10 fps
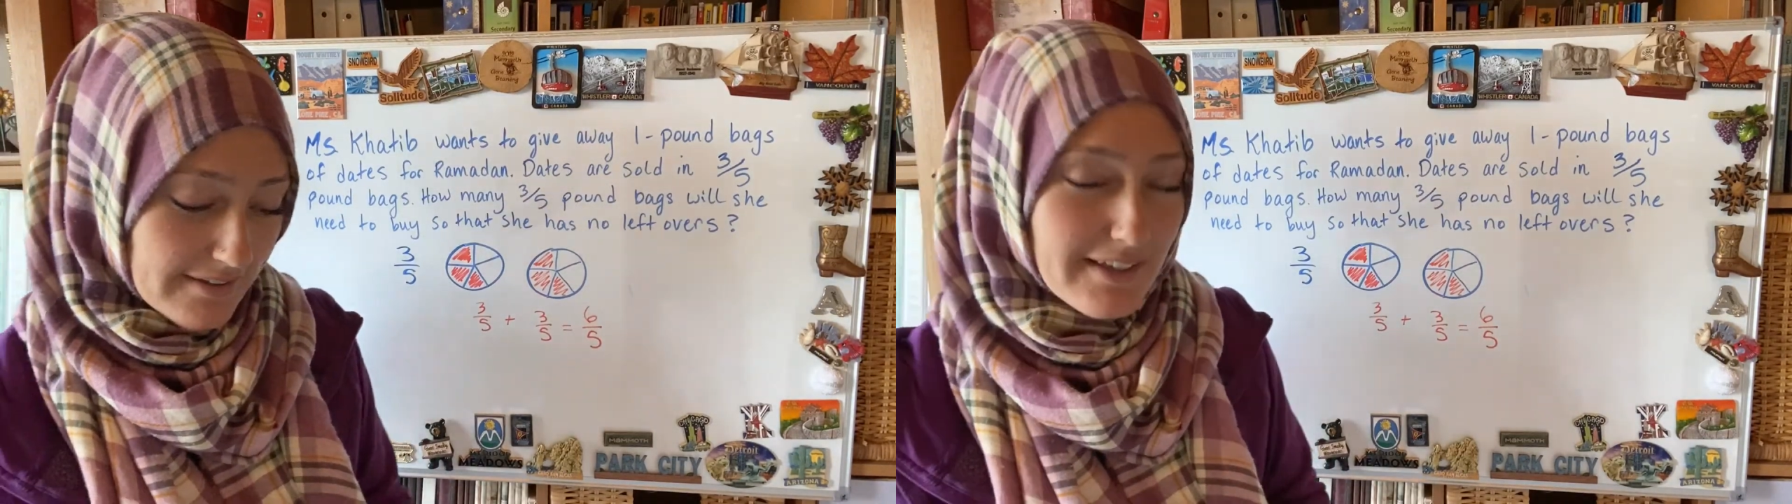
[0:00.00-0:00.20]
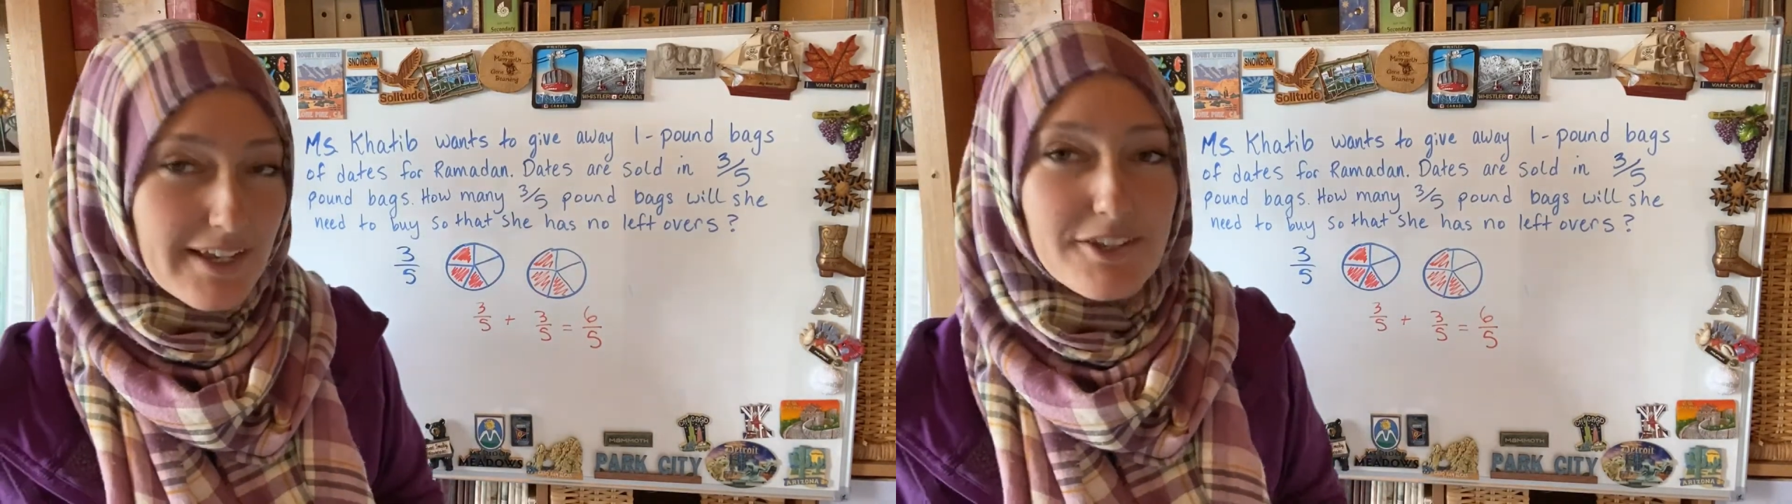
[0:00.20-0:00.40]

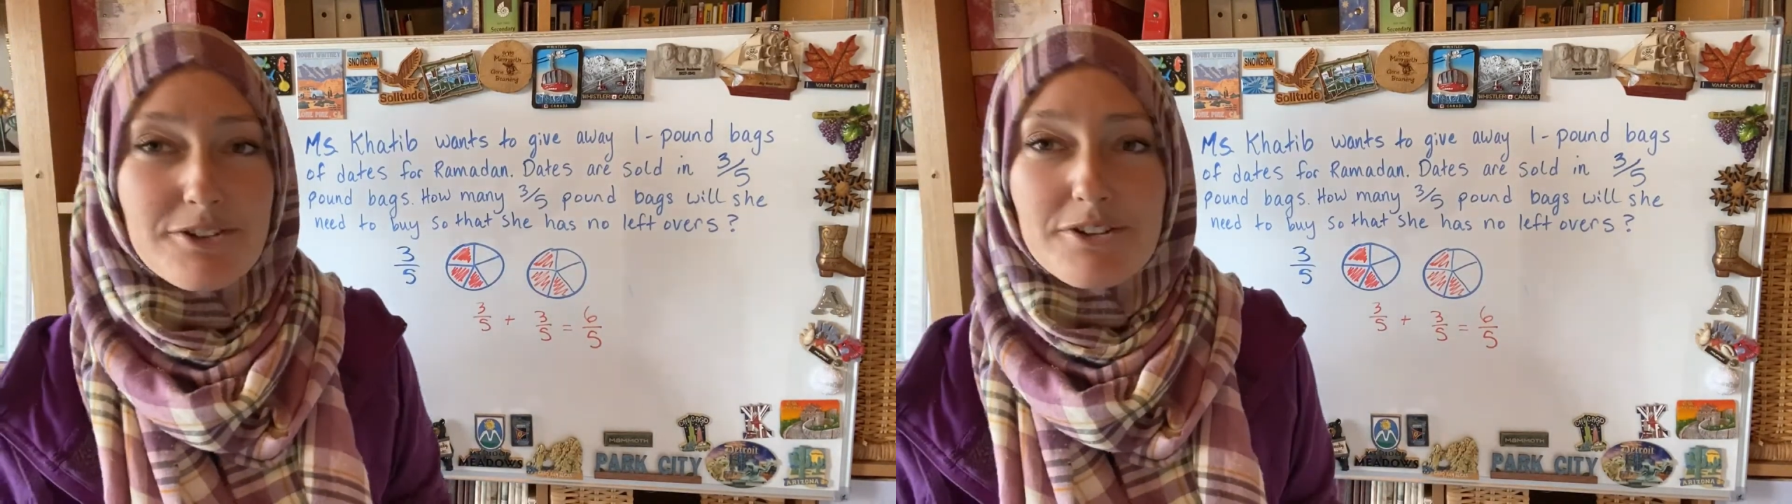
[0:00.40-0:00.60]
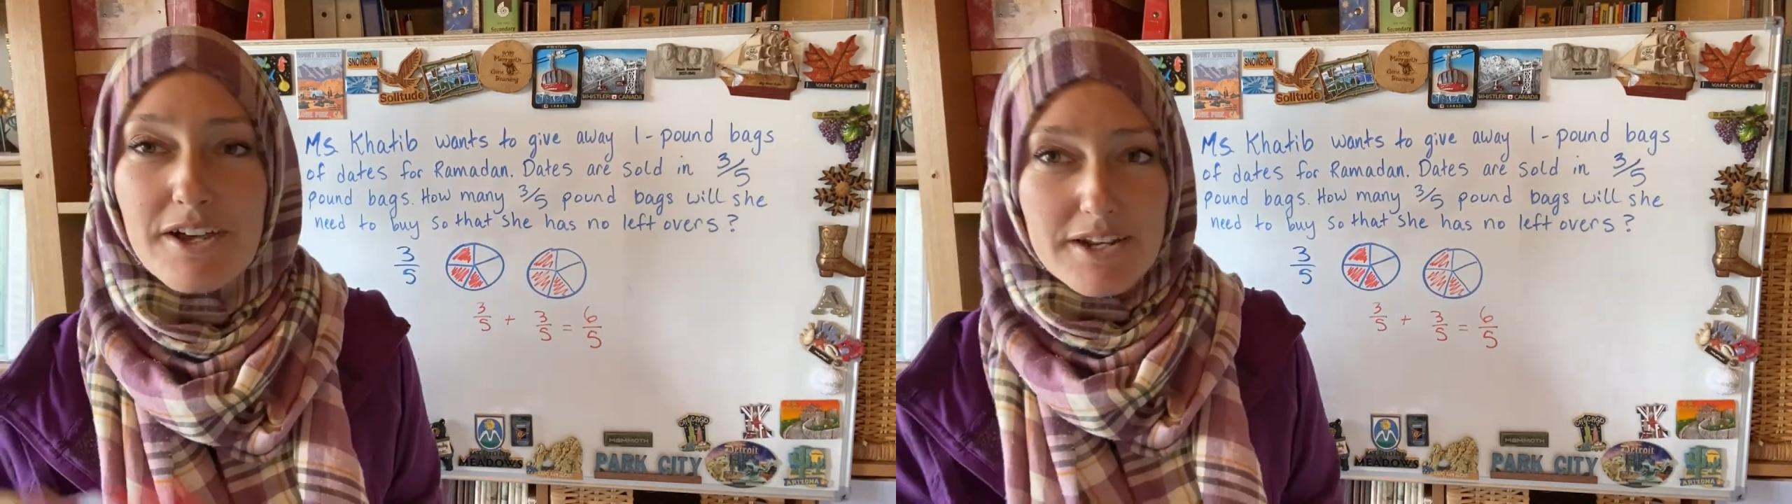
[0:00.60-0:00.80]
Again, you'll
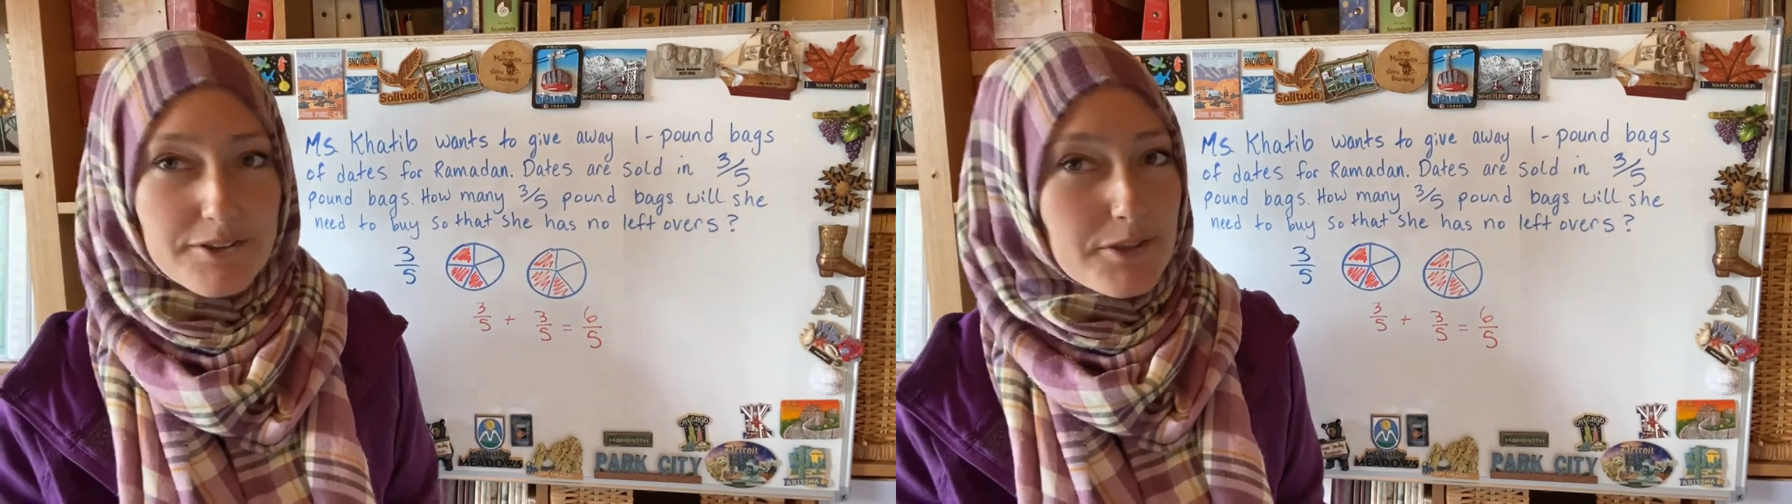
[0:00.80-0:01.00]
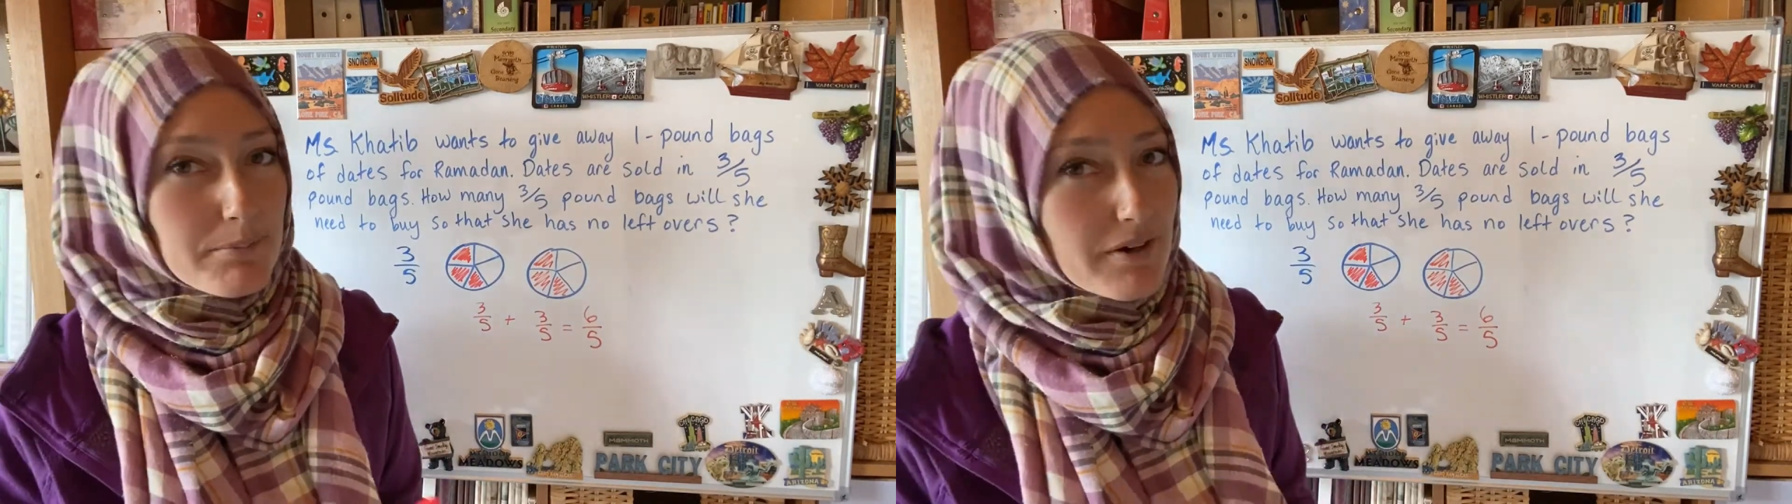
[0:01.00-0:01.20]
cut
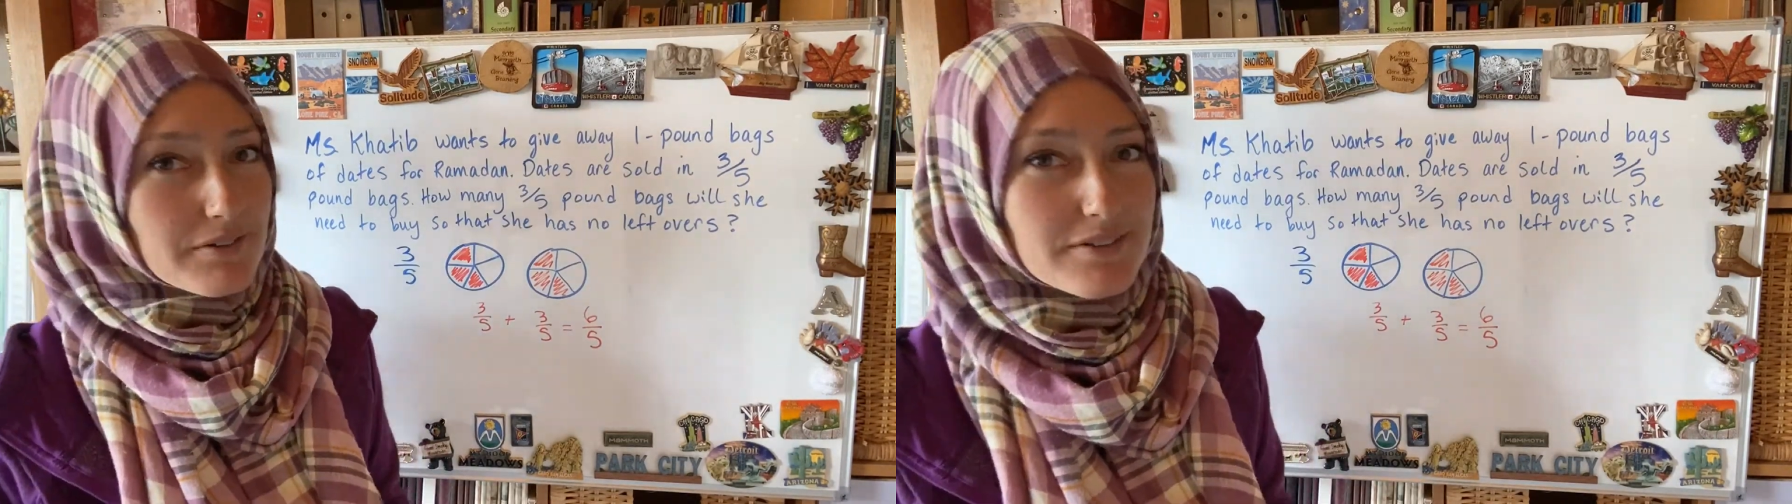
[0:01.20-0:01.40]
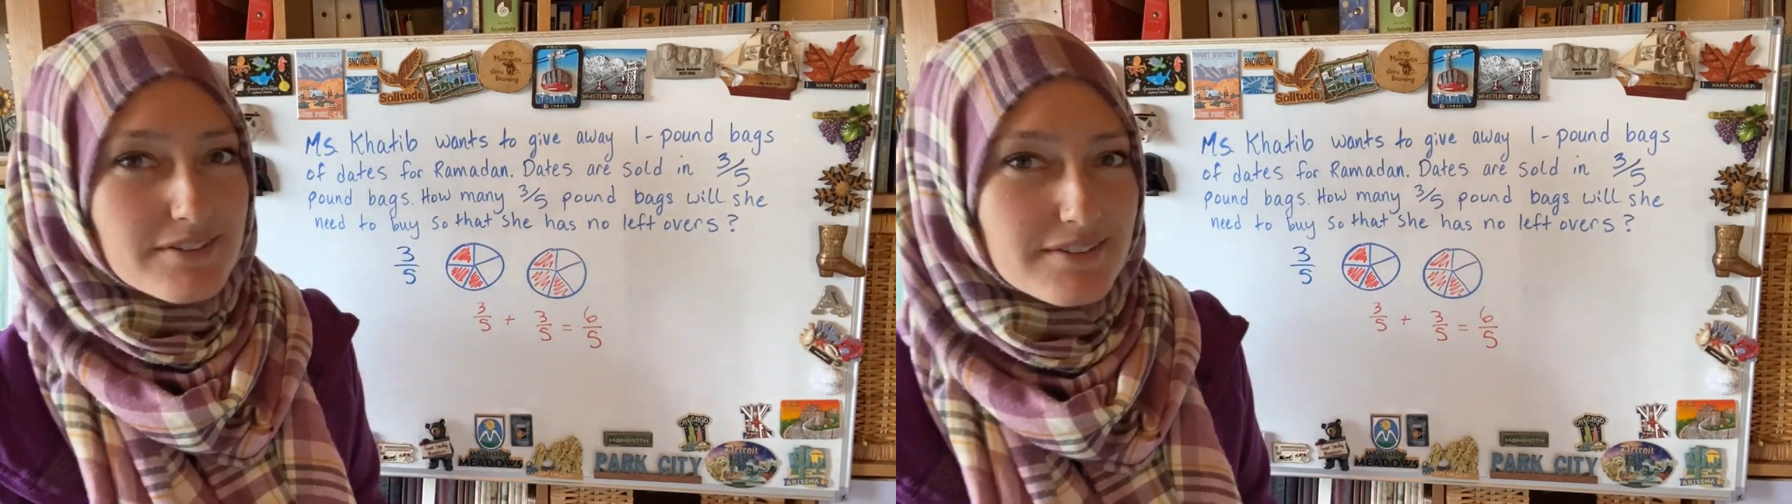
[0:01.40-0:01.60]
out the
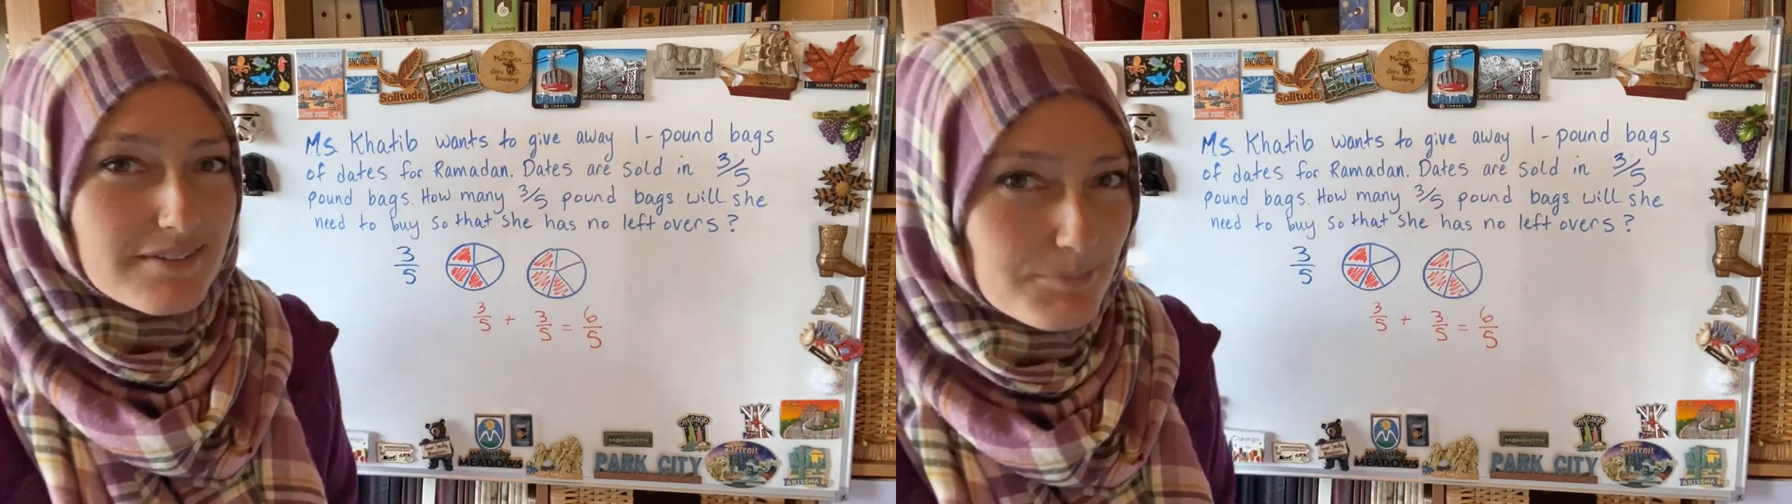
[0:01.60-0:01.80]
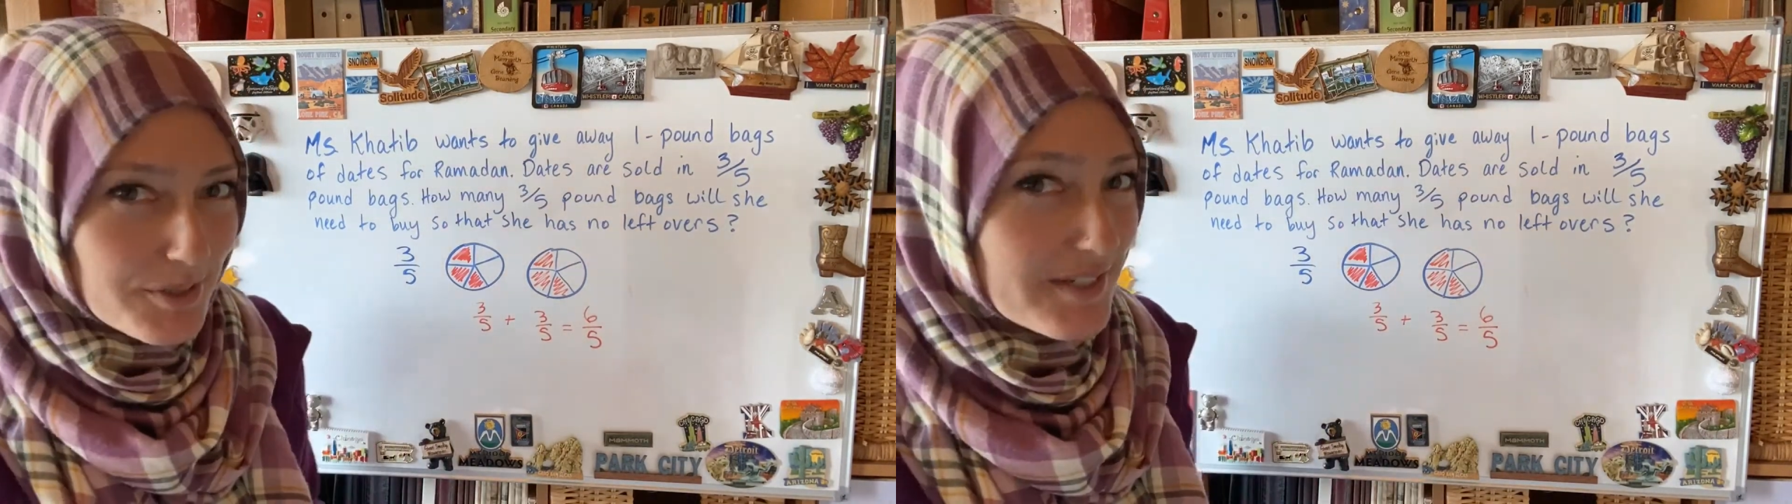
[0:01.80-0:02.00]
models
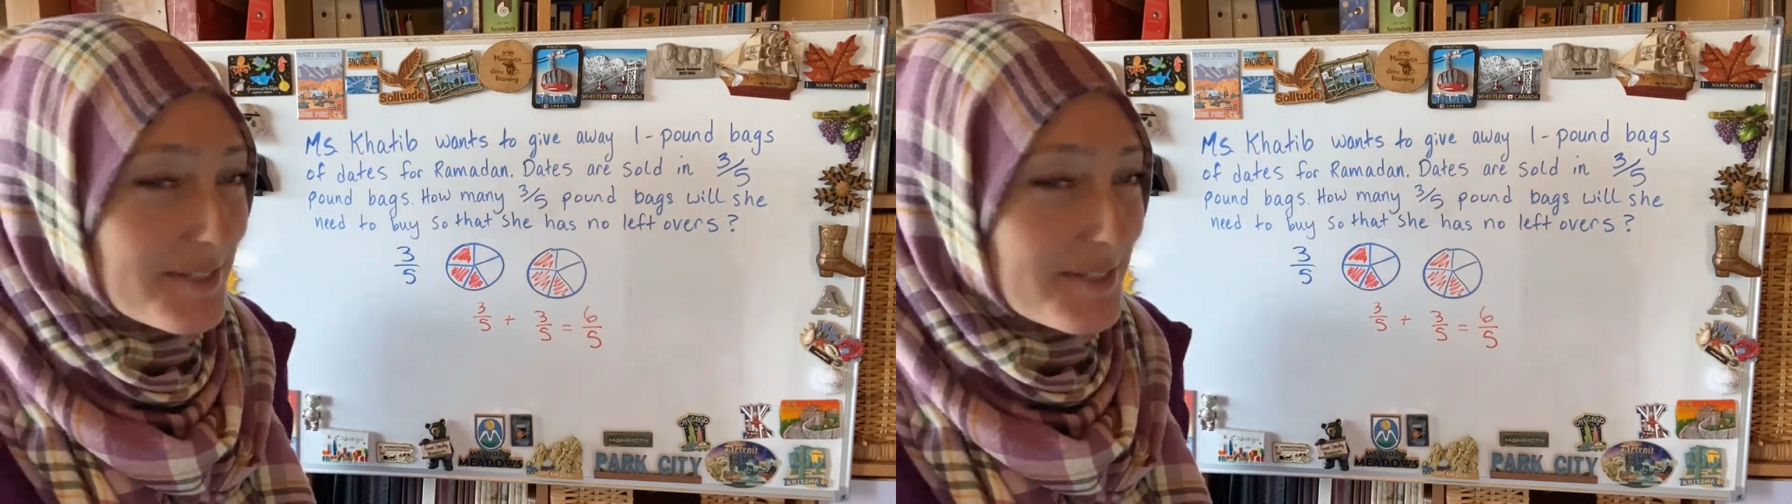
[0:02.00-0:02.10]
pretty